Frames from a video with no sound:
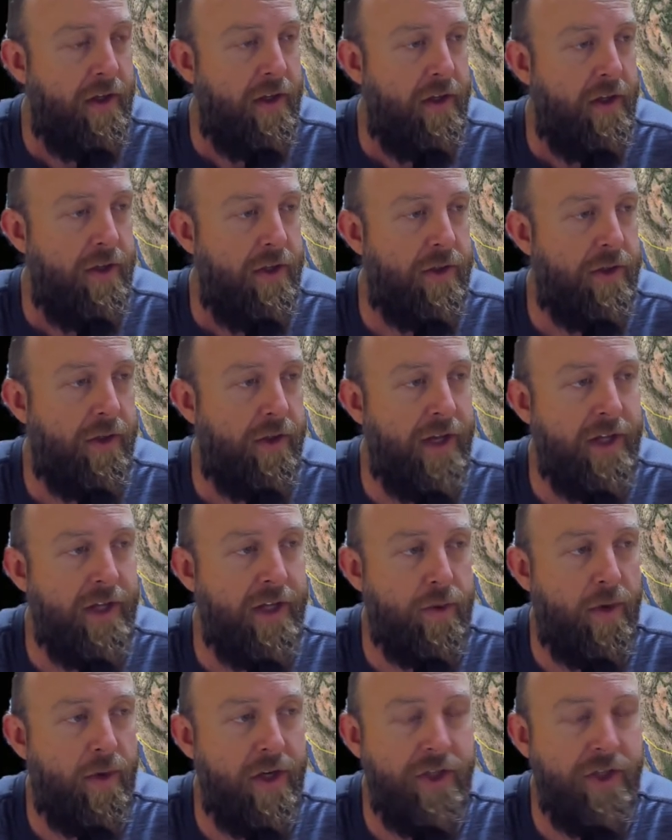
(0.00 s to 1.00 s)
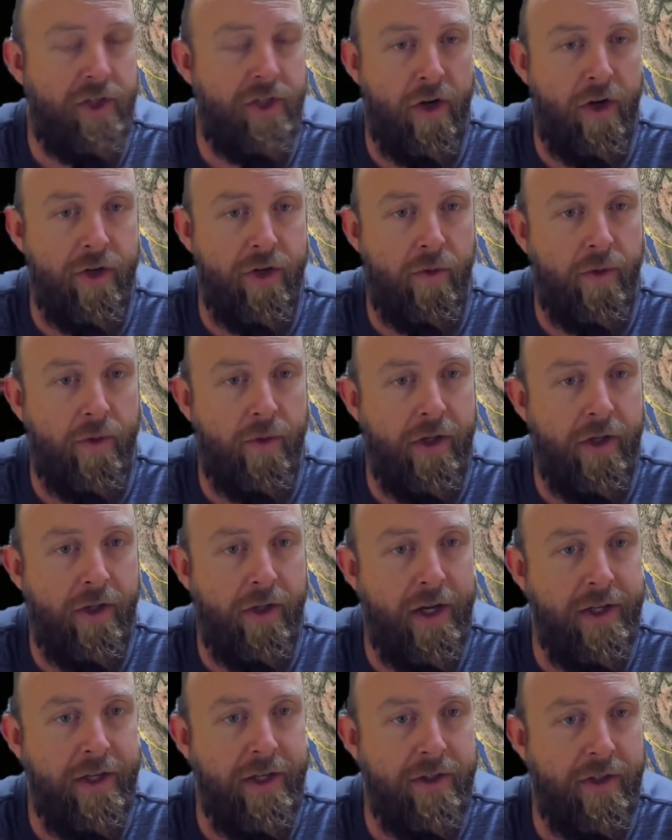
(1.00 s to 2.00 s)
So that's where I started to
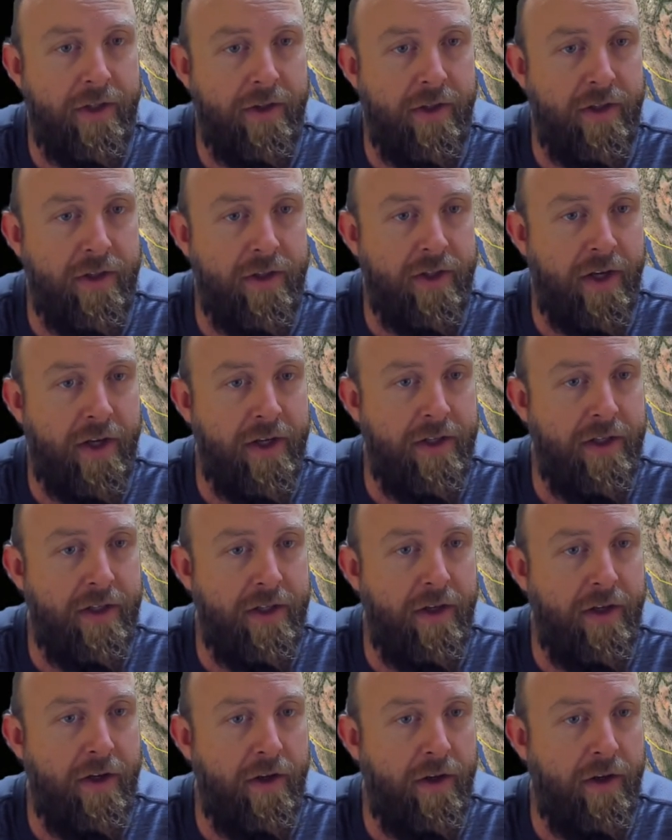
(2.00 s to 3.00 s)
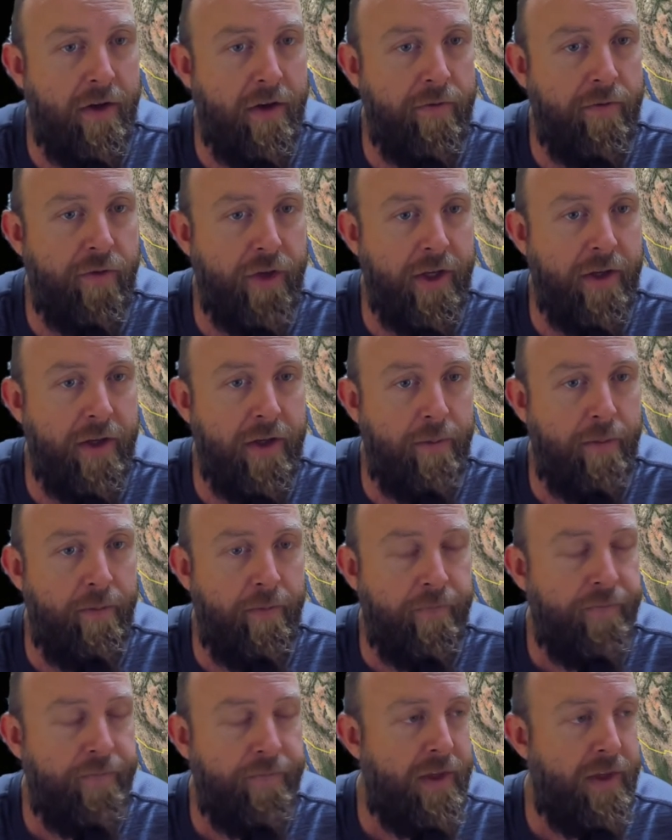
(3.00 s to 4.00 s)
realize that this idea of like
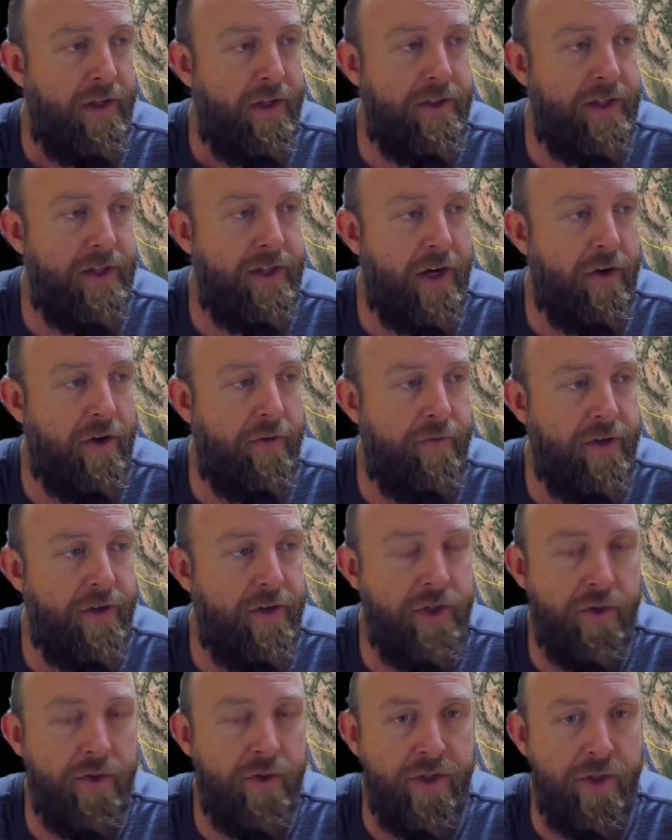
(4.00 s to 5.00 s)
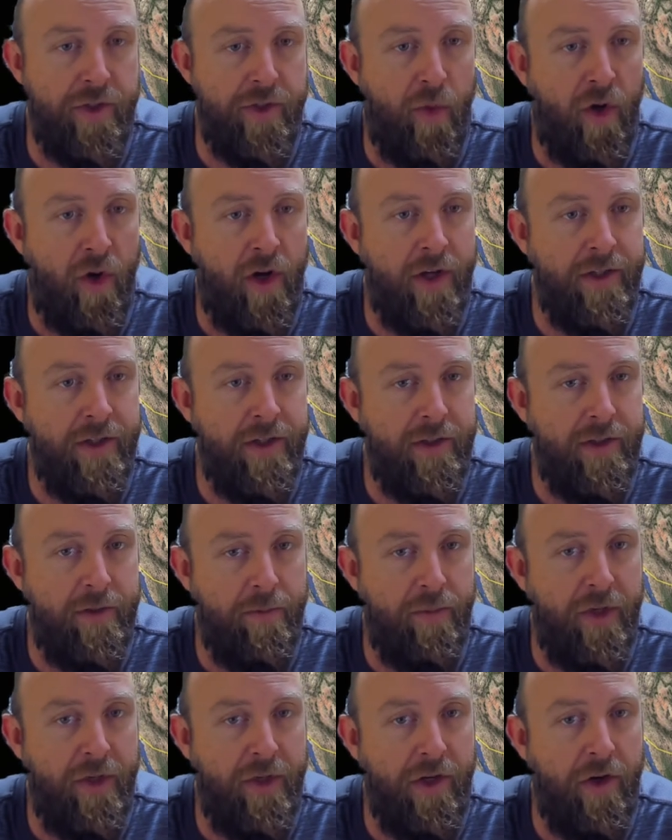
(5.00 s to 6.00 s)
sacrificial spots
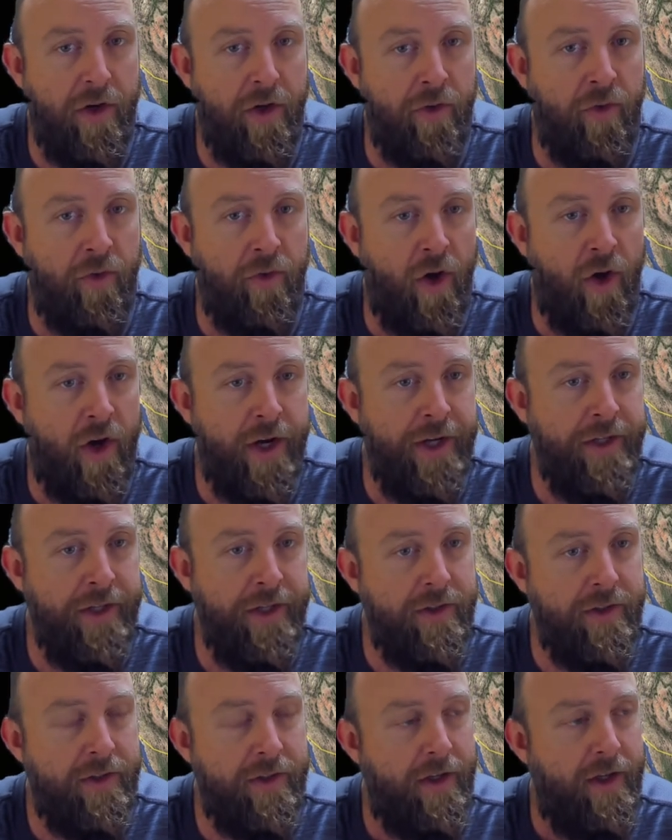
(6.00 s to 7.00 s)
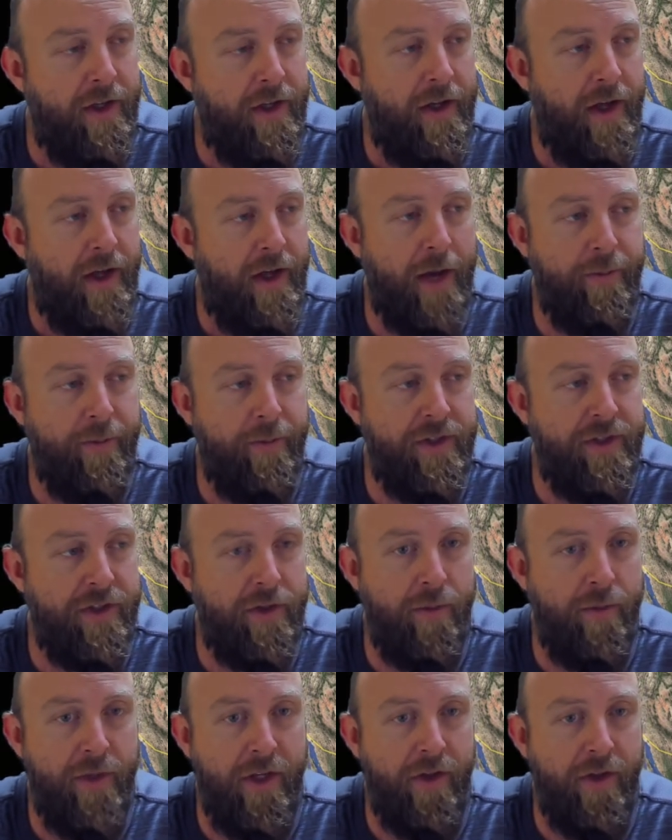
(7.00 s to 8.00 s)
being on lines happens
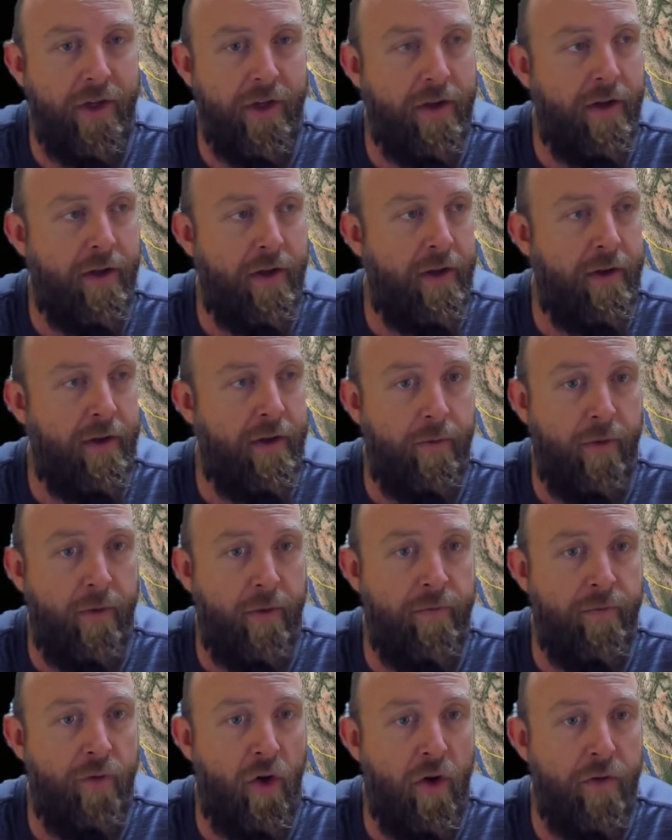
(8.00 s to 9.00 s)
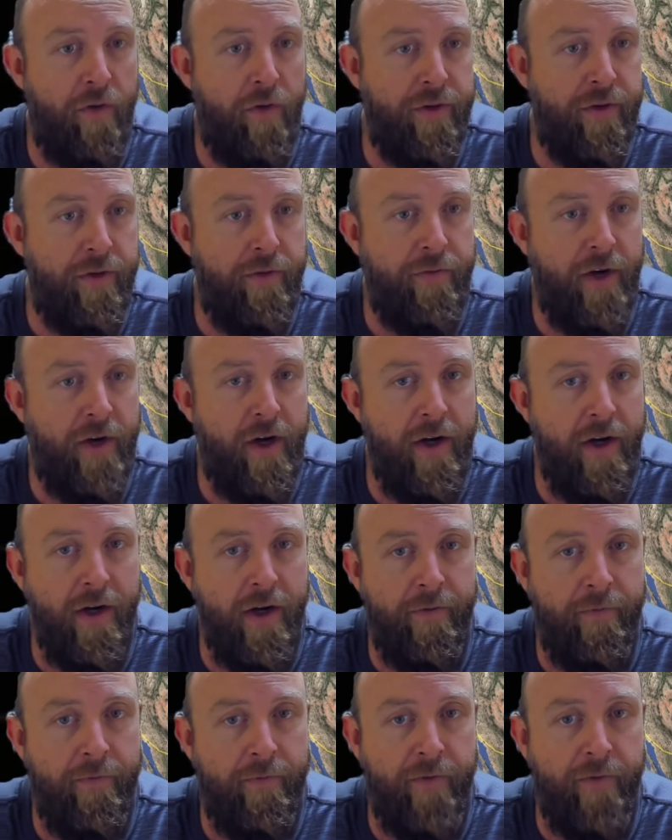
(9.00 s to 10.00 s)
to be like involved in the
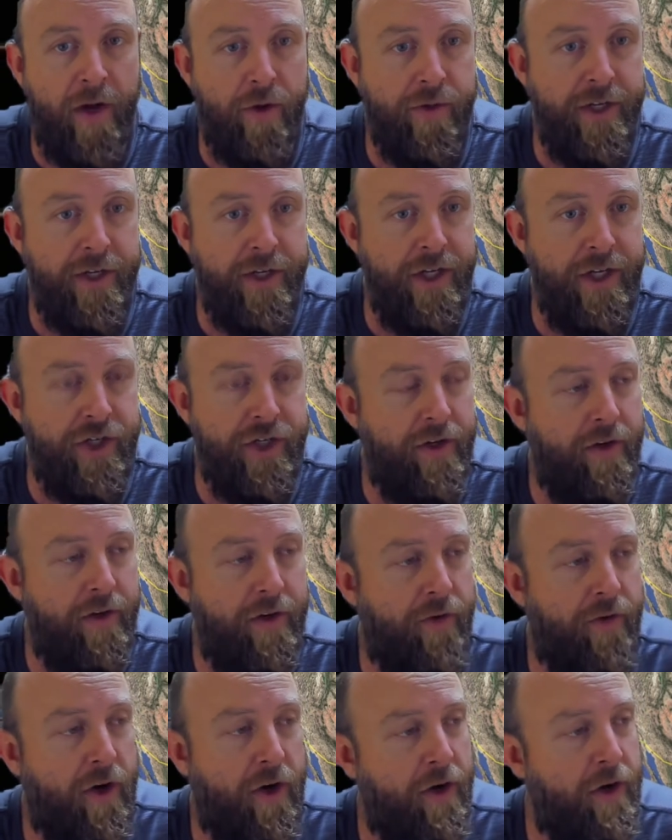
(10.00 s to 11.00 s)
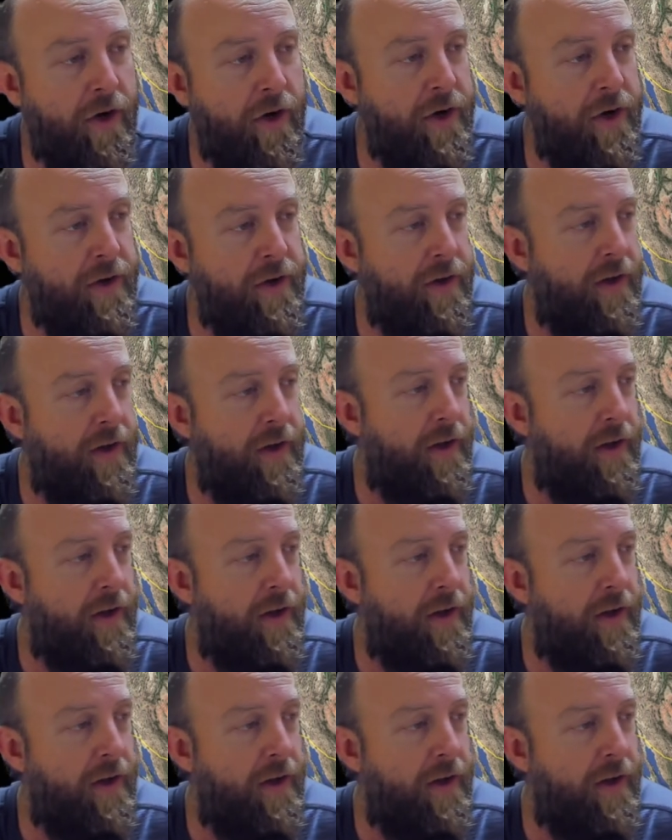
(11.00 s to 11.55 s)
very foundation of our earth.